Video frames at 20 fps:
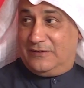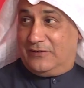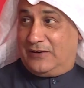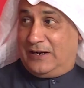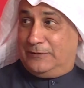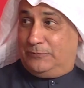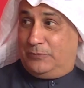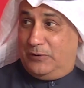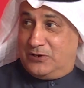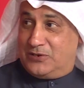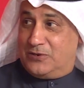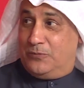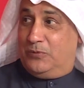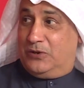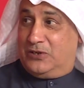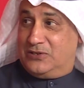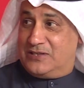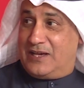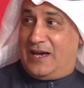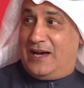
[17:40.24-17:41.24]
the right person,
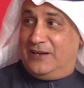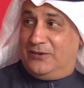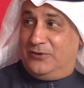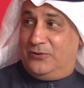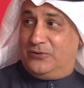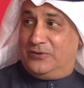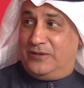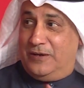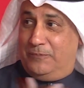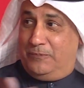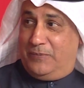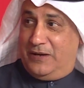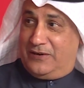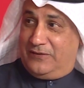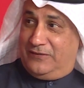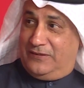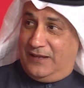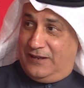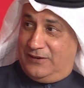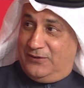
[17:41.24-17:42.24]
because I know them better
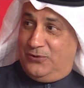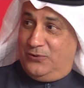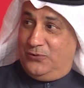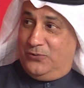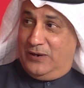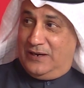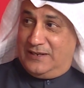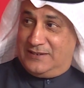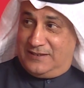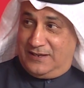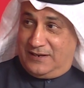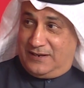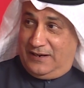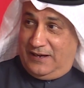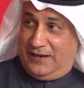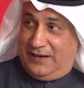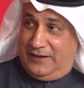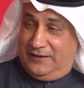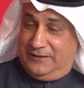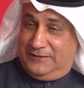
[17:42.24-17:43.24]
than you as the
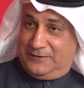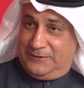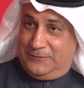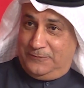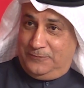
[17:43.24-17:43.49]
client.